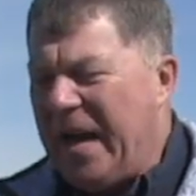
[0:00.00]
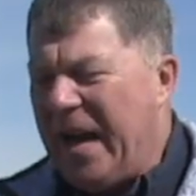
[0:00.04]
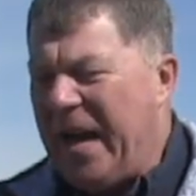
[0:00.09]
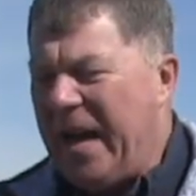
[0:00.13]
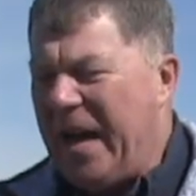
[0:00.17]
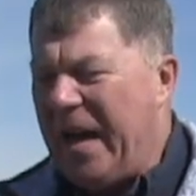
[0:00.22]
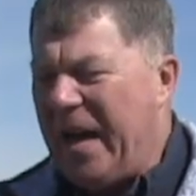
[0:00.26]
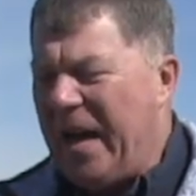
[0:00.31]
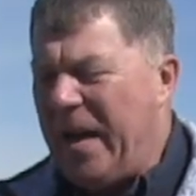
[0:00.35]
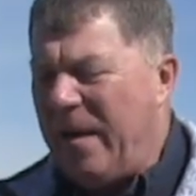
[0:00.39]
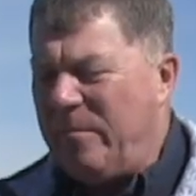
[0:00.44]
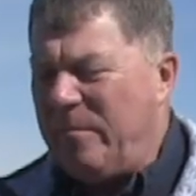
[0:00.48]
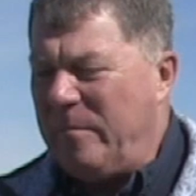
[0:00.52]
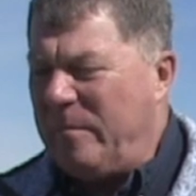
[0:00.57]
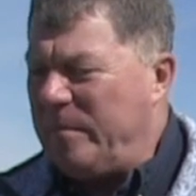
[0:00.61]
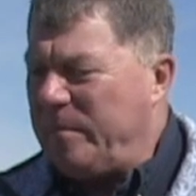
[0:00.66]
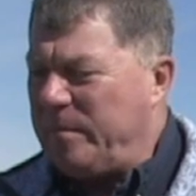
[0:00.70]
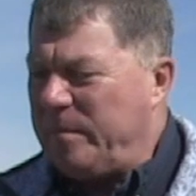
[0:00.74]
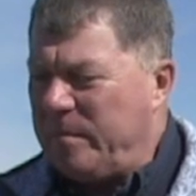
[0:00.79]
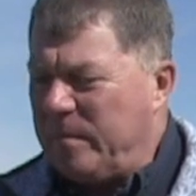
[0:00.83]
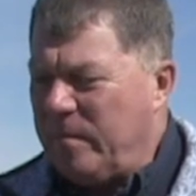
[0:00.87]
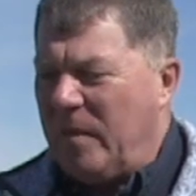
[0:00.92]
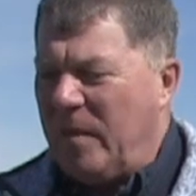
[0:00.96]
um,
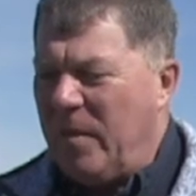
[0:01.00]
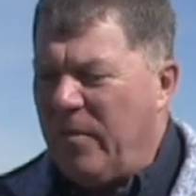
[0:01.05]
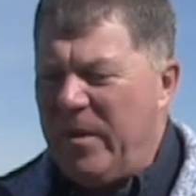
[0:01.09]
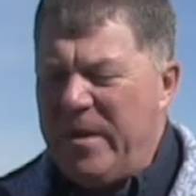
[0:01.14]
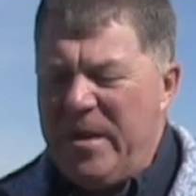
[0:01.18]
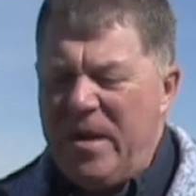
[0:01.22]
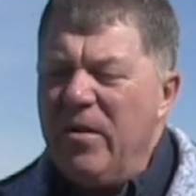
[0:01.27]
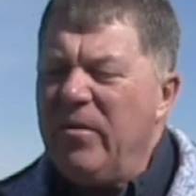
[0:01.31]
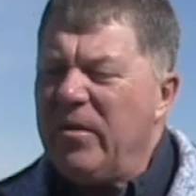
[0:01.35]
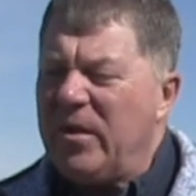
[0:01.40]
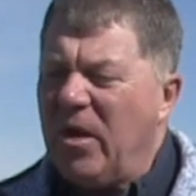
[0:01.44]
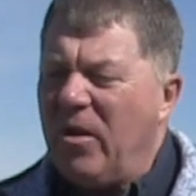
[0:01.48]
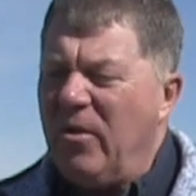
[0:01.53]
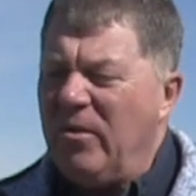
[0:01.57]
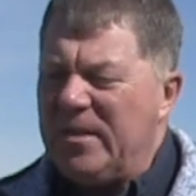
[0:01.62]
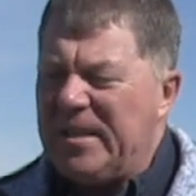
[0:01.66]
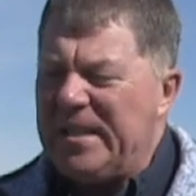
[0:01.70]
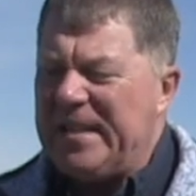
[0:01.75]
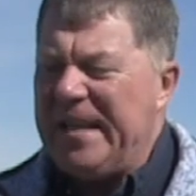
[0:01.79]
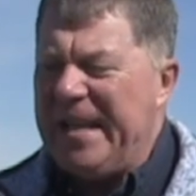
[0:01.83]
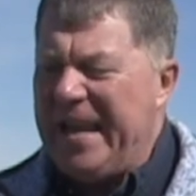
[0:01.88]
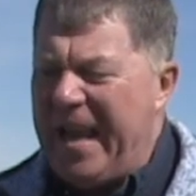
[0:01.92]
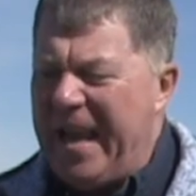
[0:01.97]
when you don't
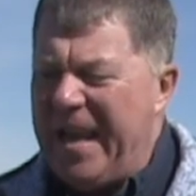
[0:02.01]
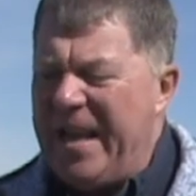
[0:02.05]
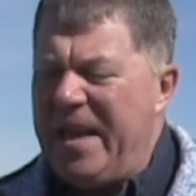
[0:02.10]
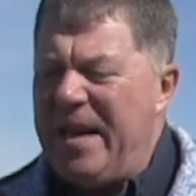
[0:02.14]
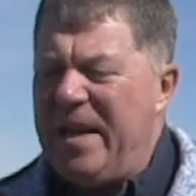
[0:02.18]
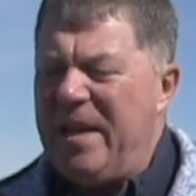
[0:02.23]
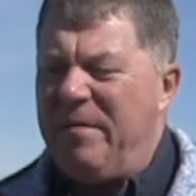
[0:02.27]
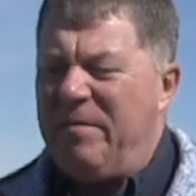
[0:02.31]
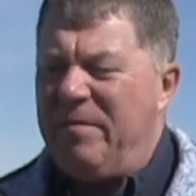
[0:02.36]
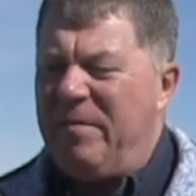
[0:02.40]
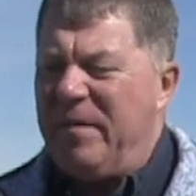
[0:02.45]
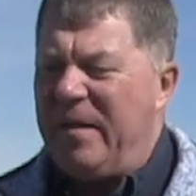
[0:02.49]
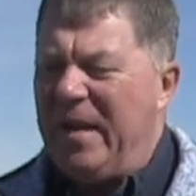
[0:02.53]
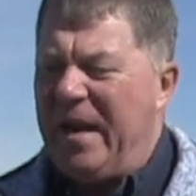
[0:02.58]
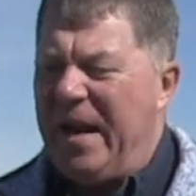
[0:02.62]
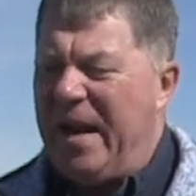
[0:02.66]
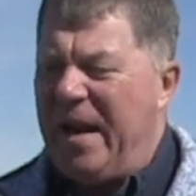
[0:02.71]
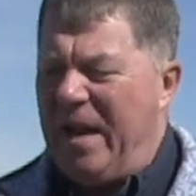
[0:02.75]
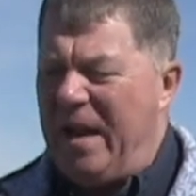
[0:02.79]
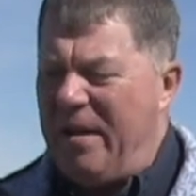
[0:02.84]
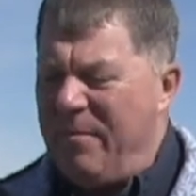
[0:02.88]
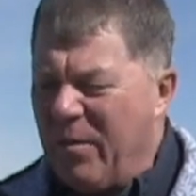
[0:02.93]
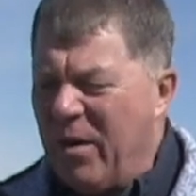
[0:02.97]
see any
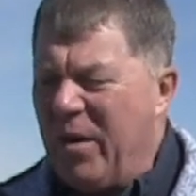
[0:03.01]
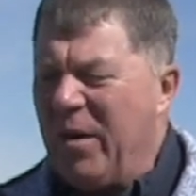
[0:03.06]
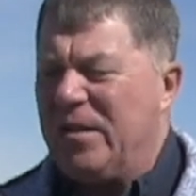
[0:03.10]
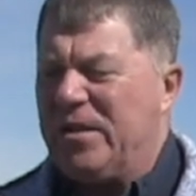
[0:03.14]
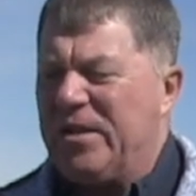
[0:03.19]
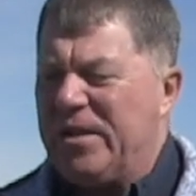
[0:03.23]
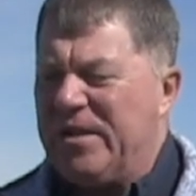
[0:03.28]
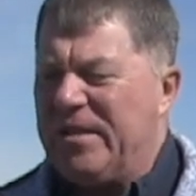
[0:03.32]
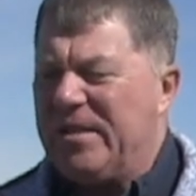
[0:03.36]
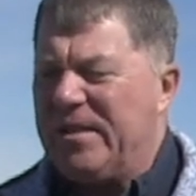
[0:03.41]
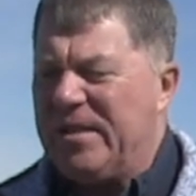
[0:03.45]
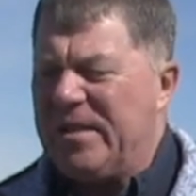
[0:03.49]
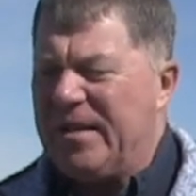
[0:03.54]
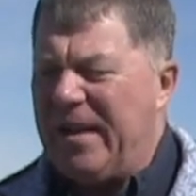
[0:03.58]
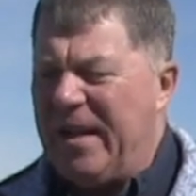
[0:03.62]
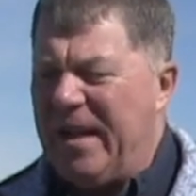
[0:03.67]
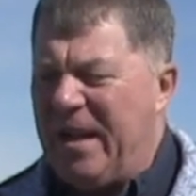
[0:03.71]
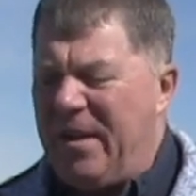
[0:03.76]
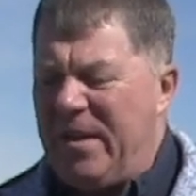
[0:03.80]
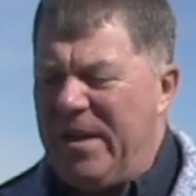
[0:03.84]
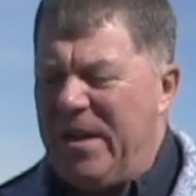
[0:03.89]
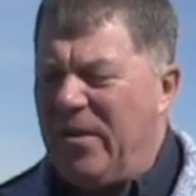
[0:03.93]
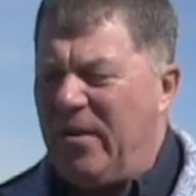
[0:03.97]
uh, emergence,
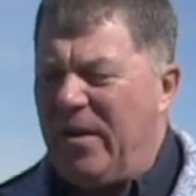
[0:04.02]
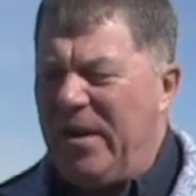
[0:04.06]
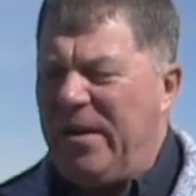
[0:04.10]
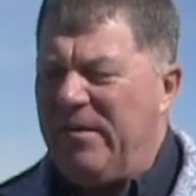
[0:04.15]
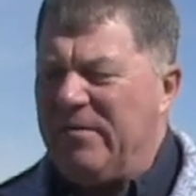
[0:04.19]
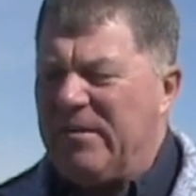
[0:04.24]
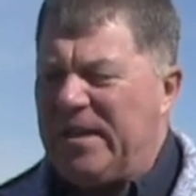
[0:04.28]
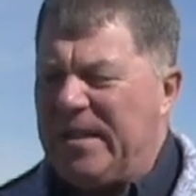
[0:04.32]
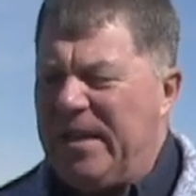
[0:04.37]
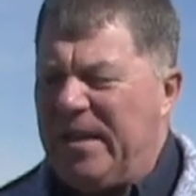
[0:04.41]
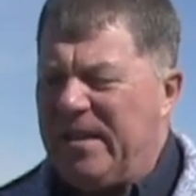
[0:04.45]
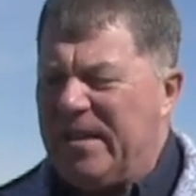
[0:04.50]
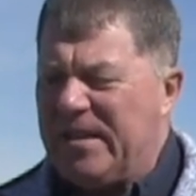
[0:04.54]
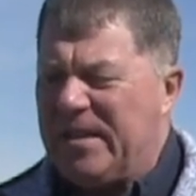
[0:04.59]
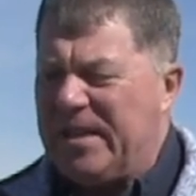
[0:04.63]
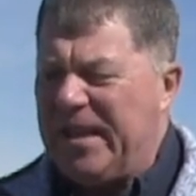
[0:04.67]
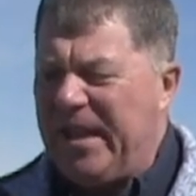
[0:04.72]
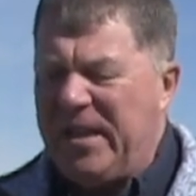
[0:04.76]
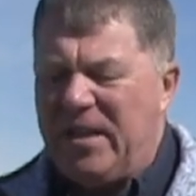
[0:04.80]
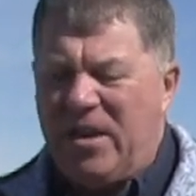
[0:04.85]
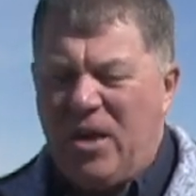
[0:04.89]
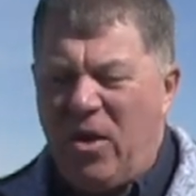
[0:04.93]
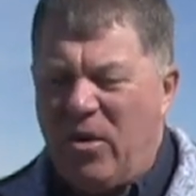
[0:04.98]
uh, you don't even see the
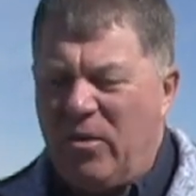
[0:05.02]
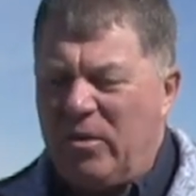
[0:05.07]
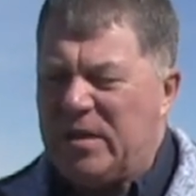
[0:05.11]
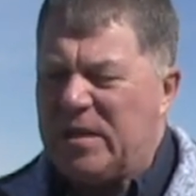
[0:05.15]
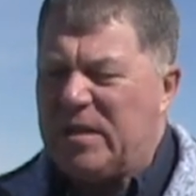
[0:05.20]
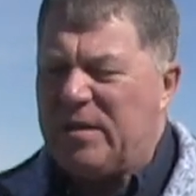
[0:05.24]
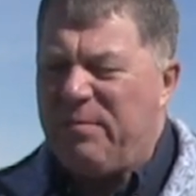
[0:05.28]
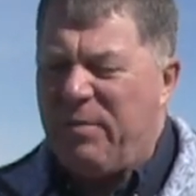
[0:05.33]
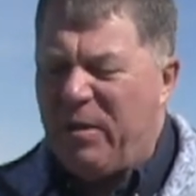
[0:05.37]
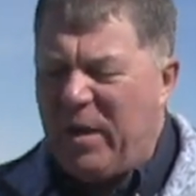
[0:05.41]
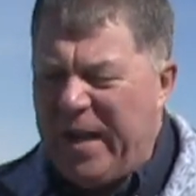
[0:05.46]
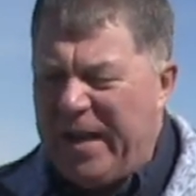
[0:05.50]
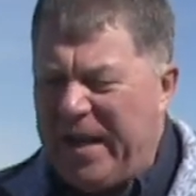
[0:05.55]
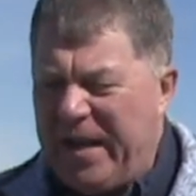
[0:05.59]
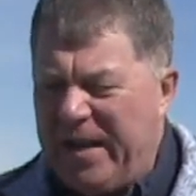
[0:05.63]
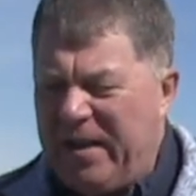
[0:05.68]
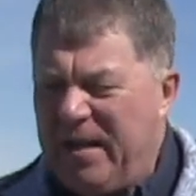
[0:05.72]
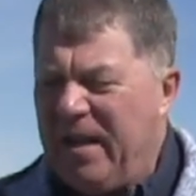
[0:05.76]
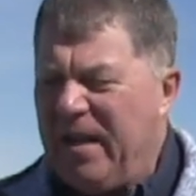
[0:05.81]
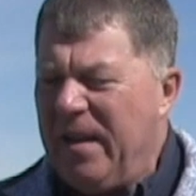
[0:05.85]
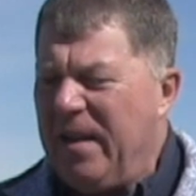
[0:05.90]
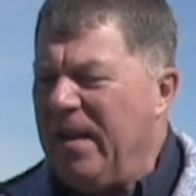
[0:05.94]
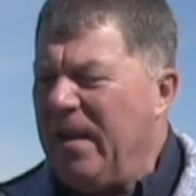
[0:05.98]
seed coat
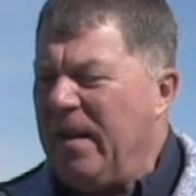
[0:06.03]
splitting,